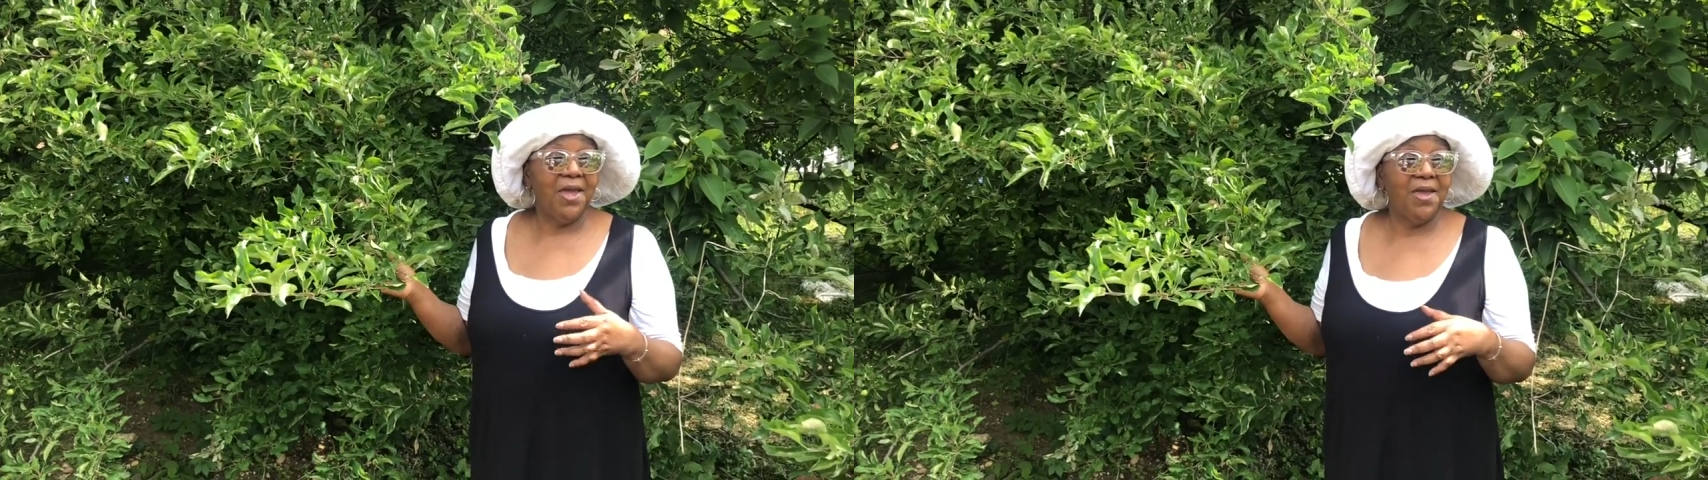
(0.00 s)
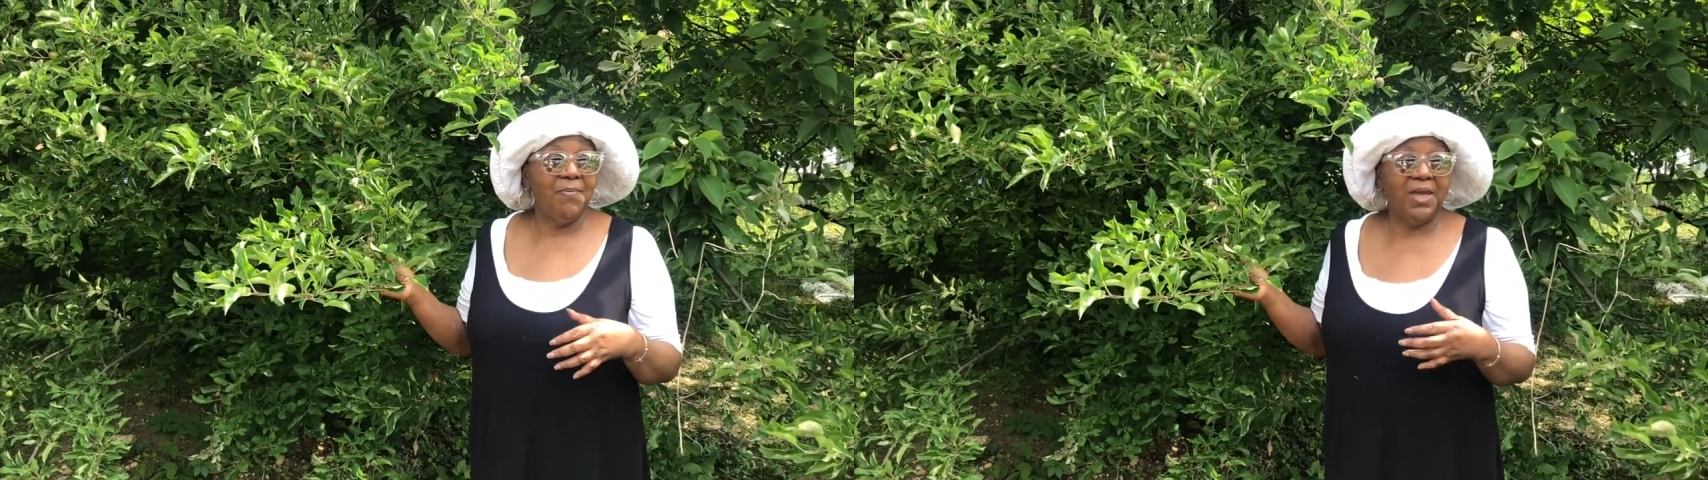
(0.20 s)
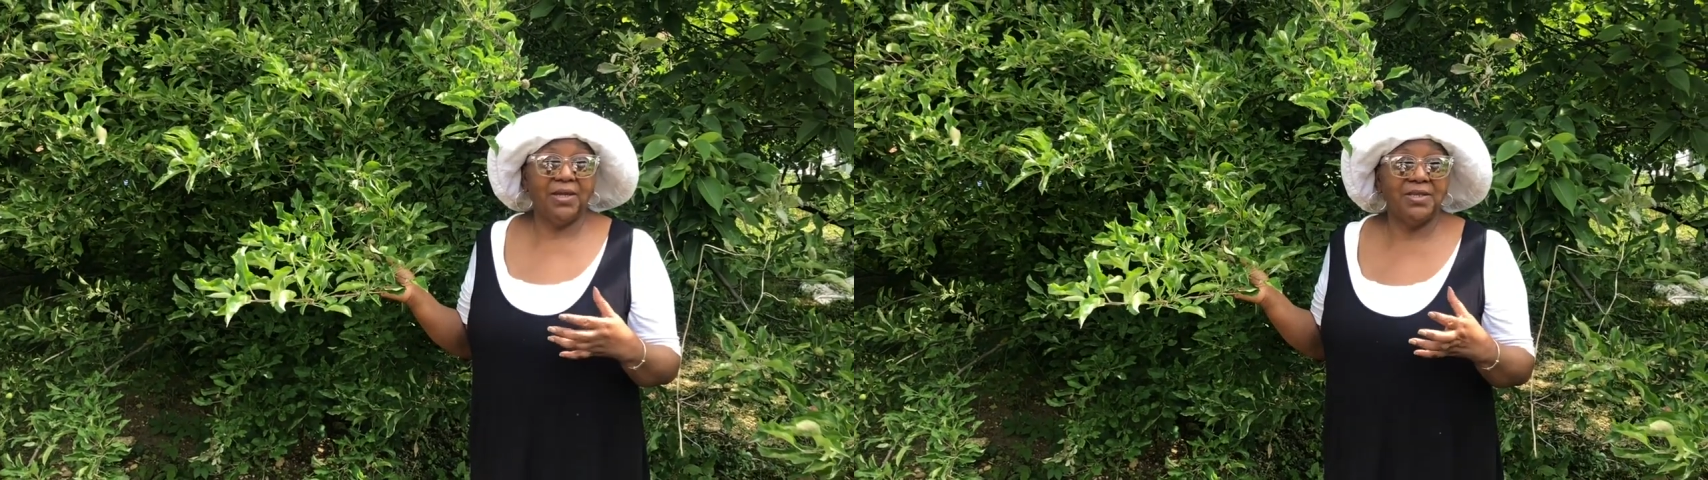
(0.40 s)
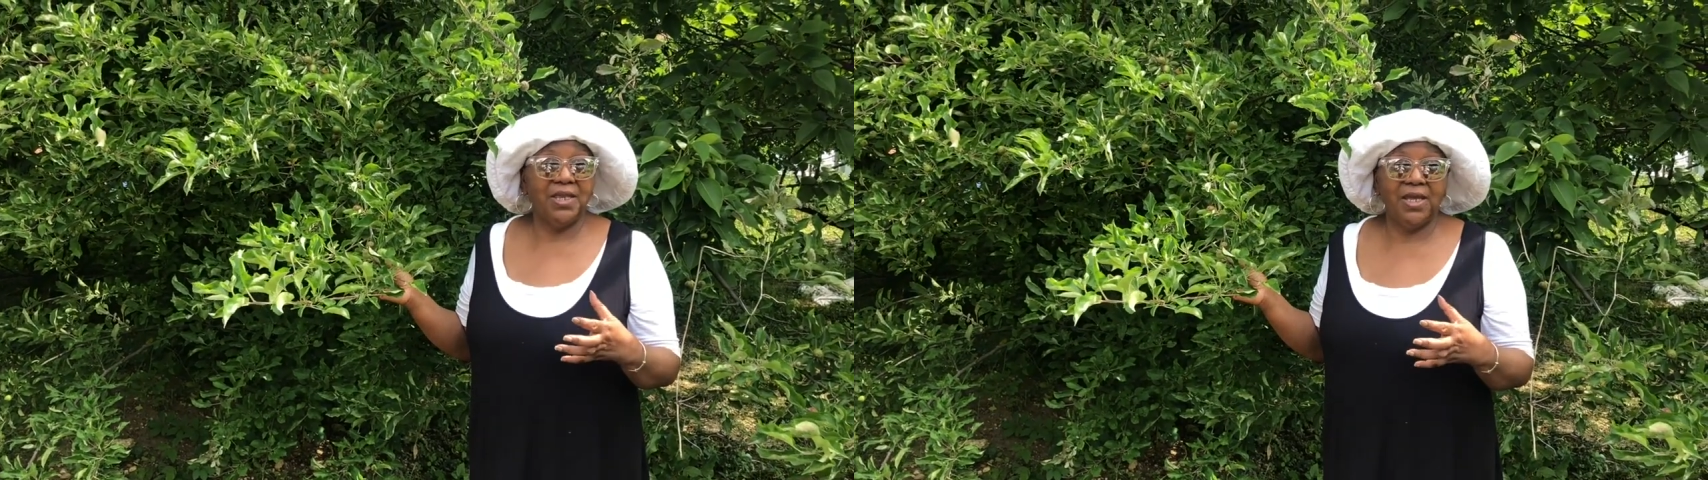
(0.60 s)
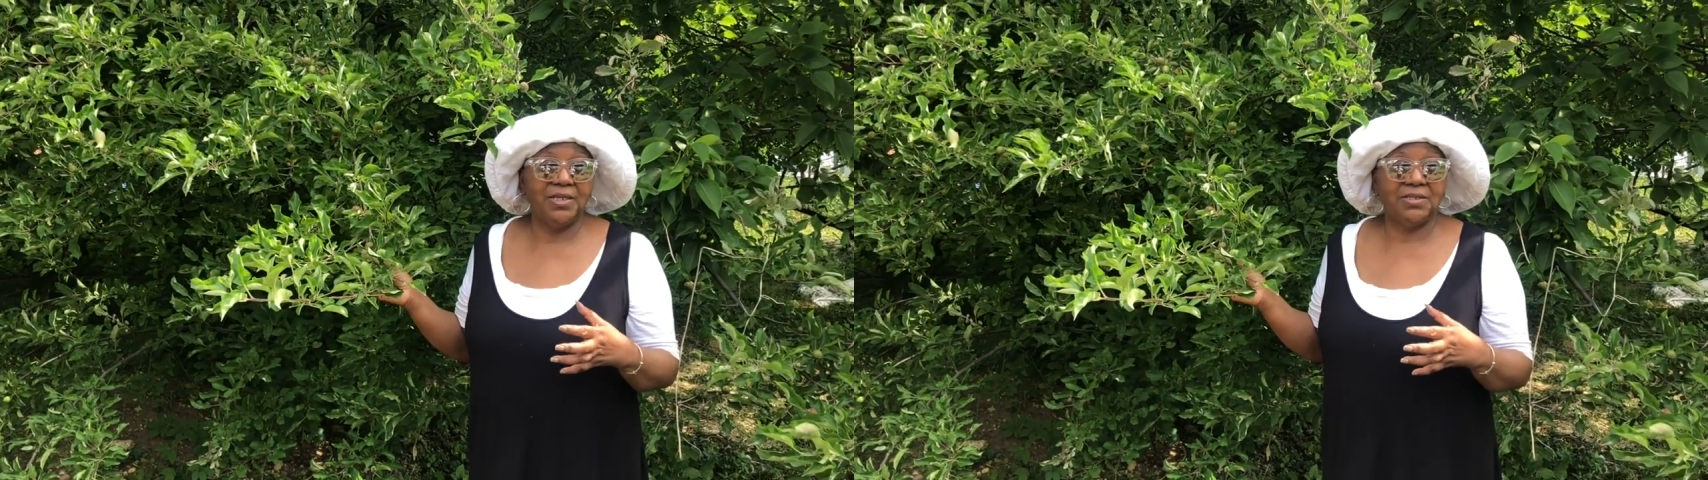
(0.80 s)
and make a
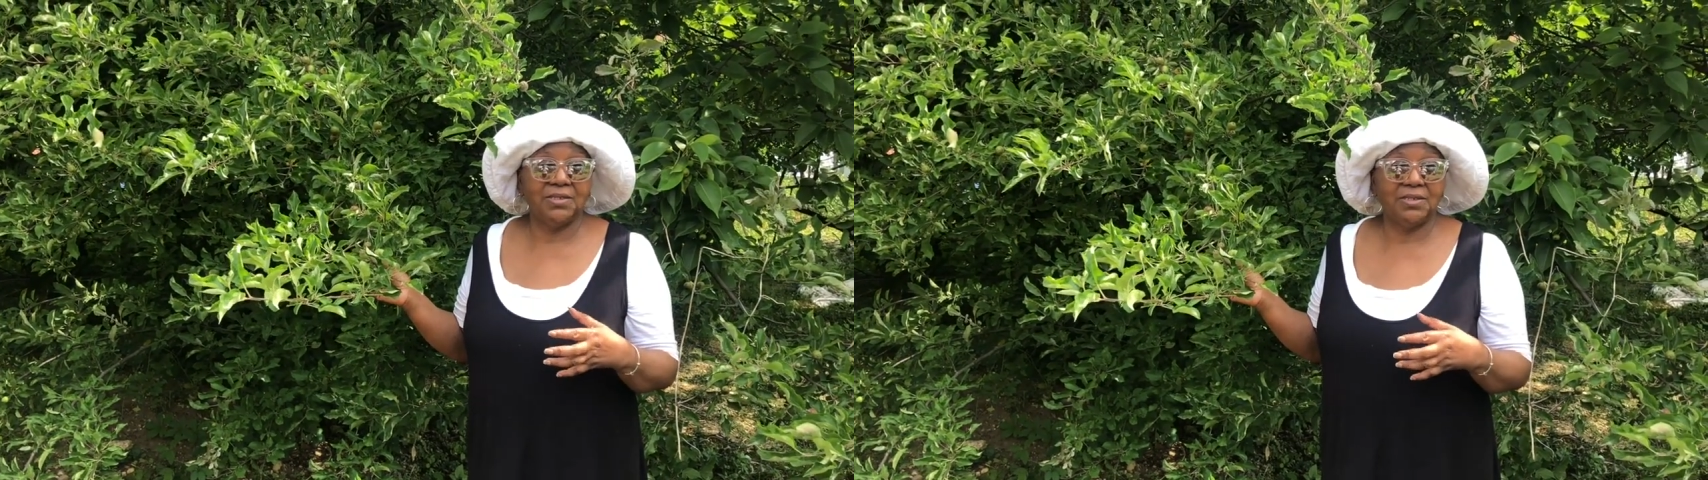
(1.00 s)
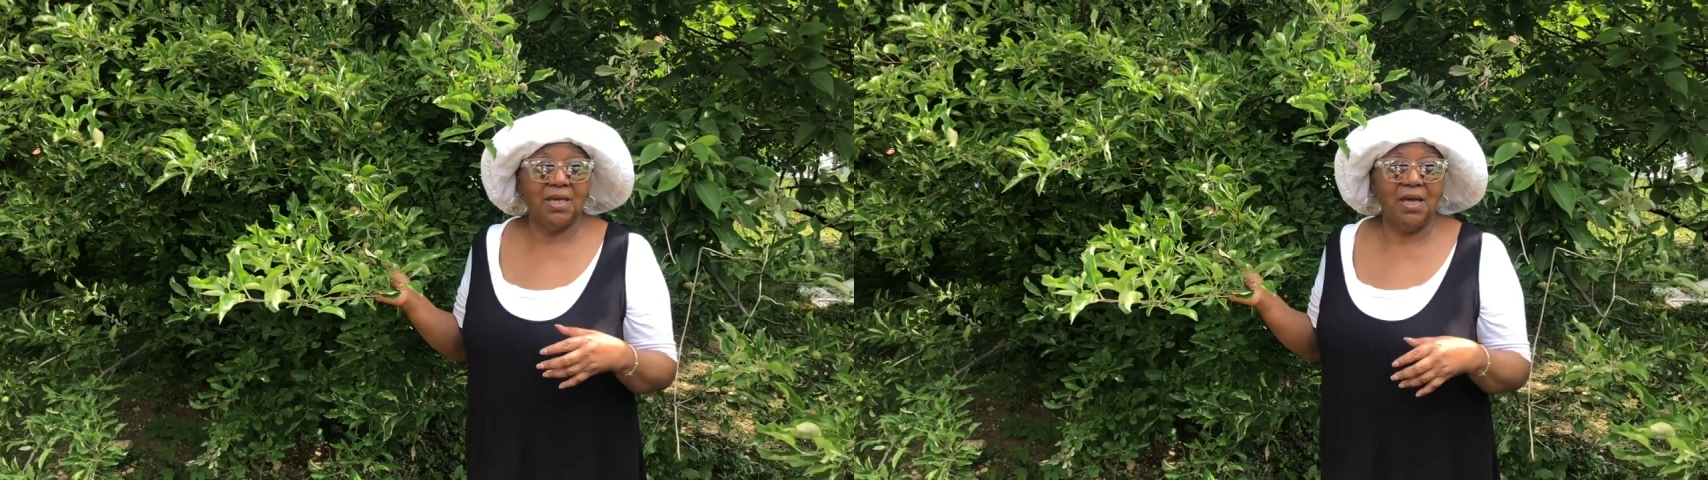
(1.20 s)
nice